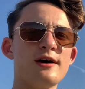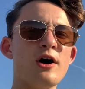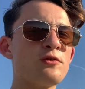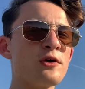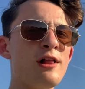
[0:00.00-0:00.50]

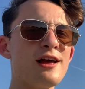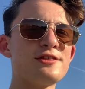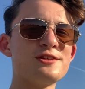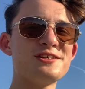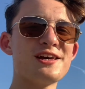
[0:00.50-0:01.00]
Overall, I
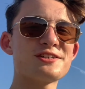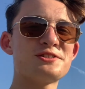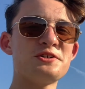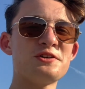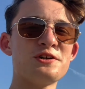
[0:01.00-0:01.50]
think the
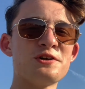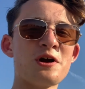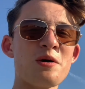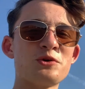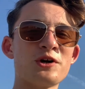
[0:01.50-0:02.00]
exterior
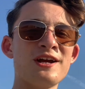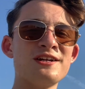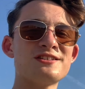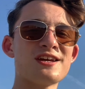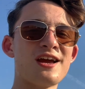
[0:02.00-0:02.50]

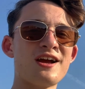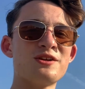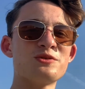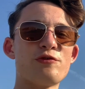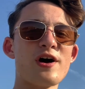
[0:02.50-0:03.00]
upgrades
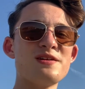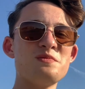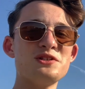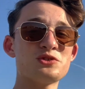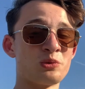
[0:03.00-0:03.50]
and
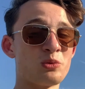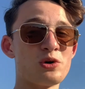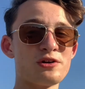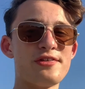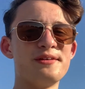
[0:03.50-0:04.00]
refinements were
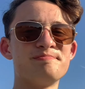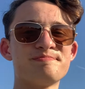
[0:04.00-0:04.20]
worth it.